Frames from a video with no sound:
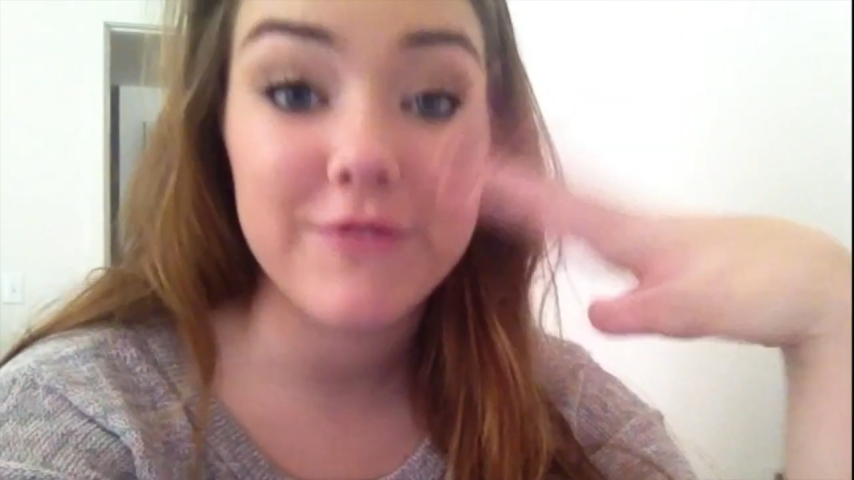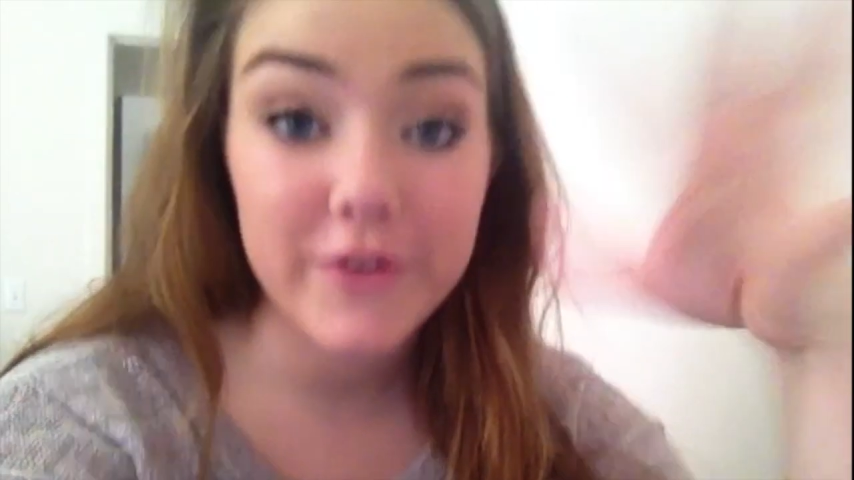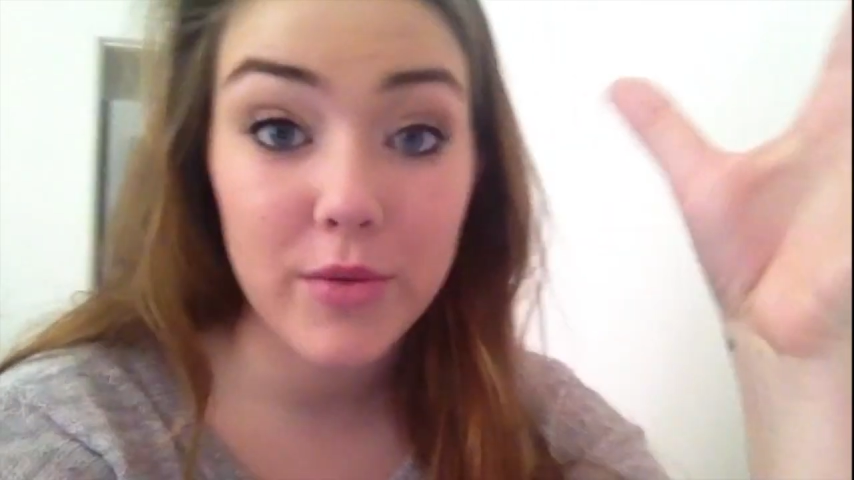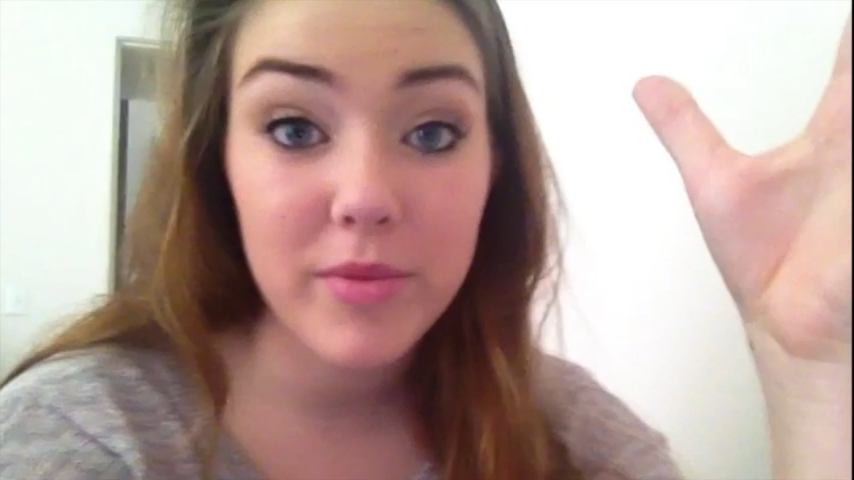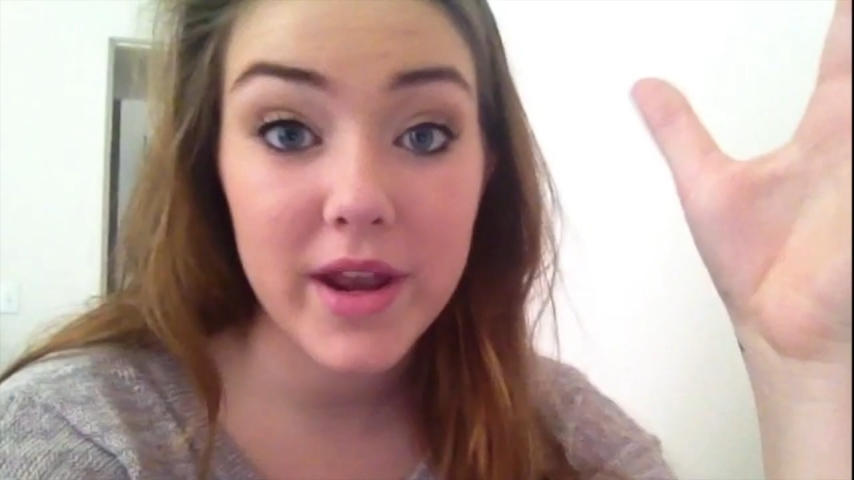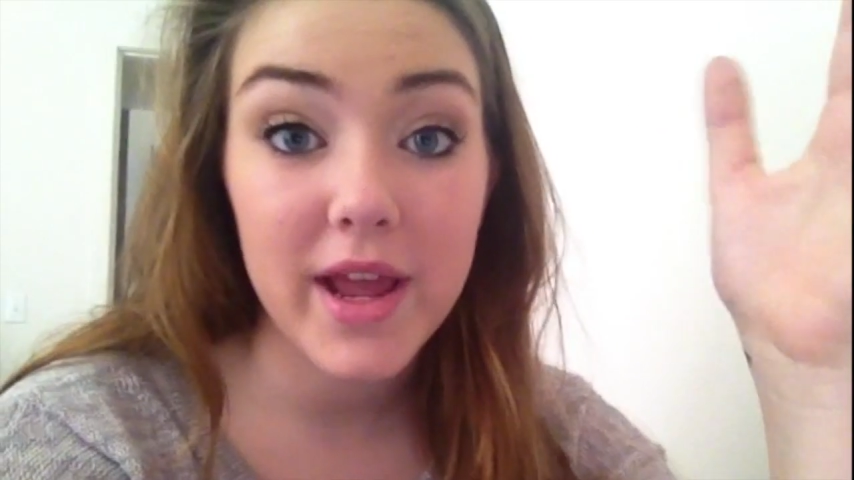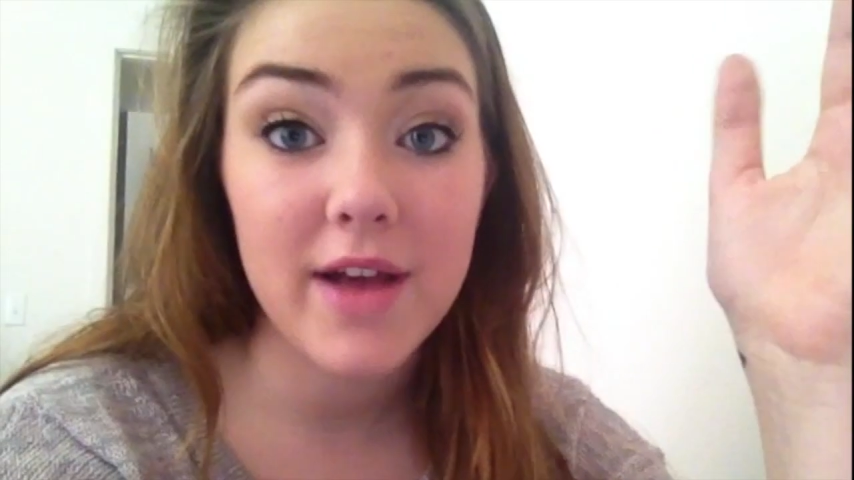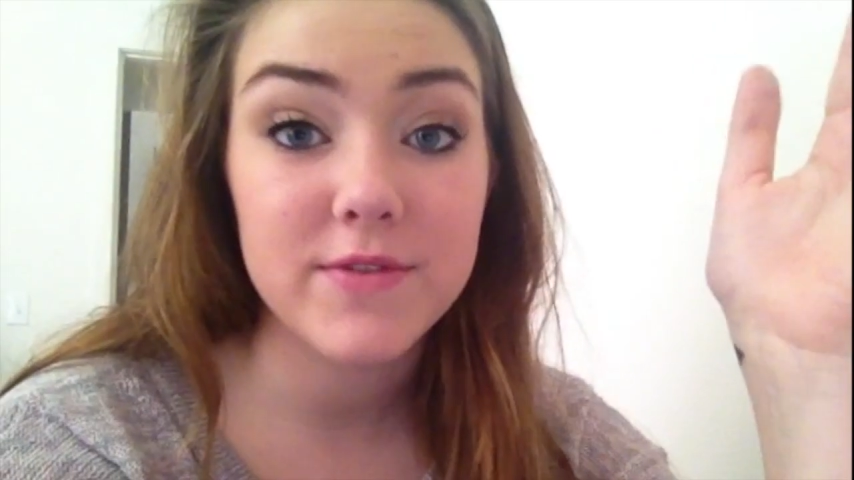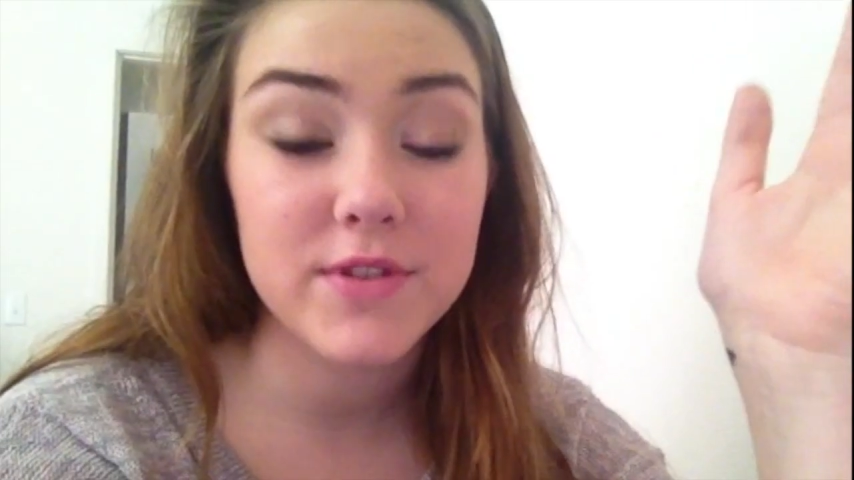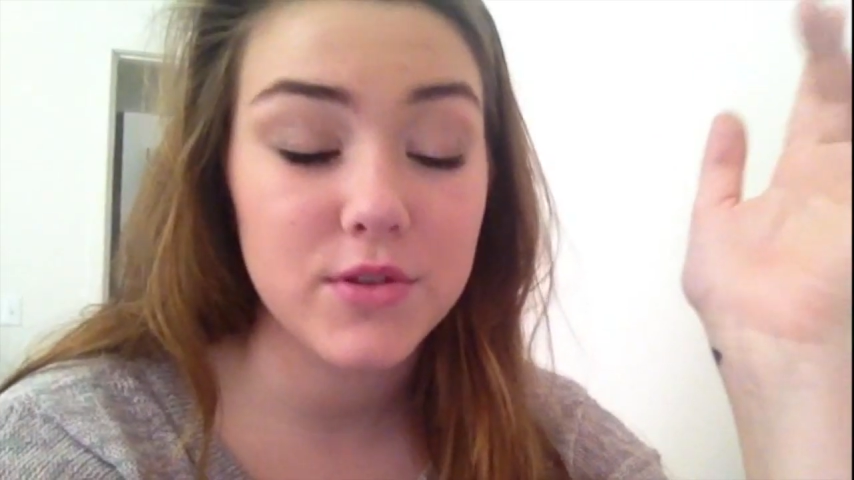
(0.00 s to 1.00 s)
film that I
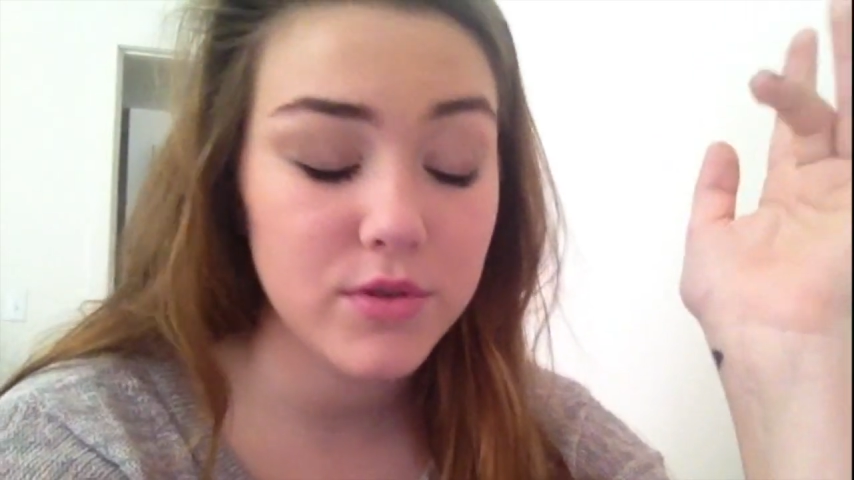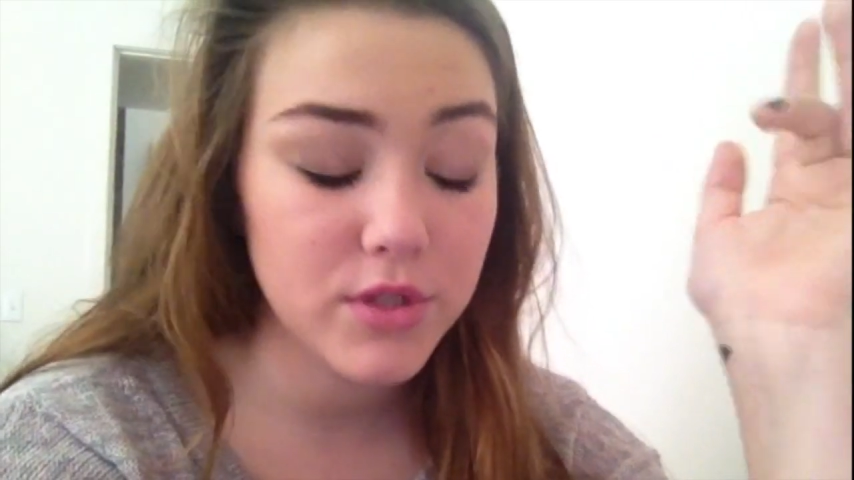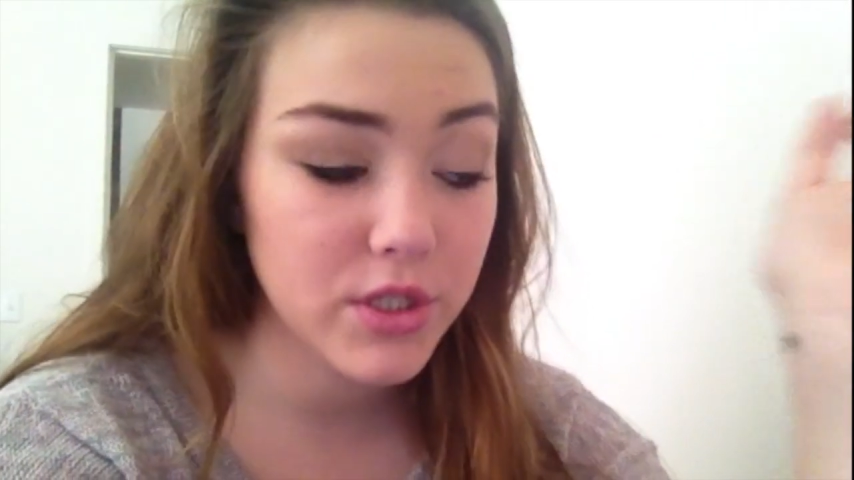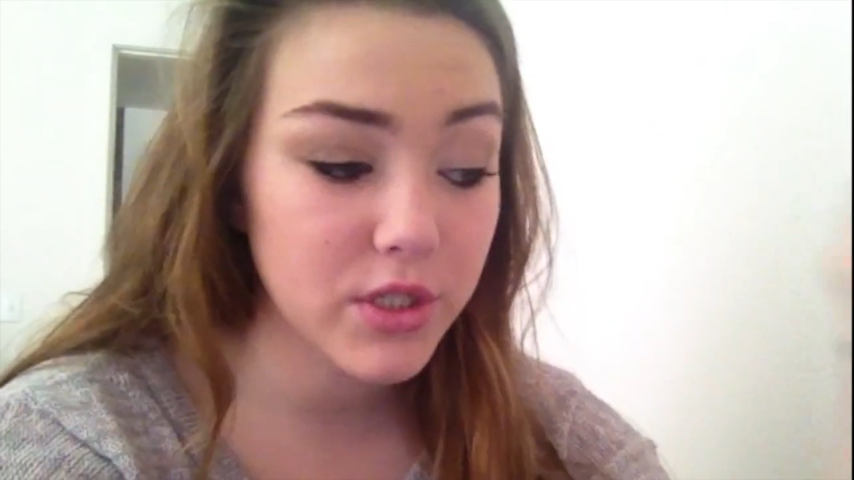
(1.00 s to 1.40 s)
have to